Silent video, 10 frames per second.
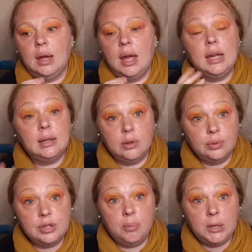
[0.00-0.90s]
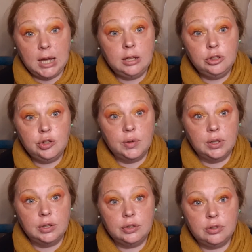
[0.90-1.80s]
It can also be
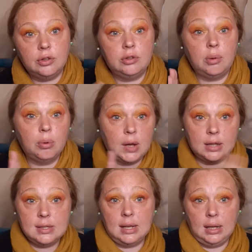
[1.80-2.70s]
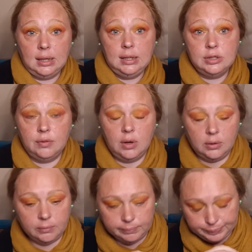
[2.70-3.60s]
dangerous, so we'll get to that later on.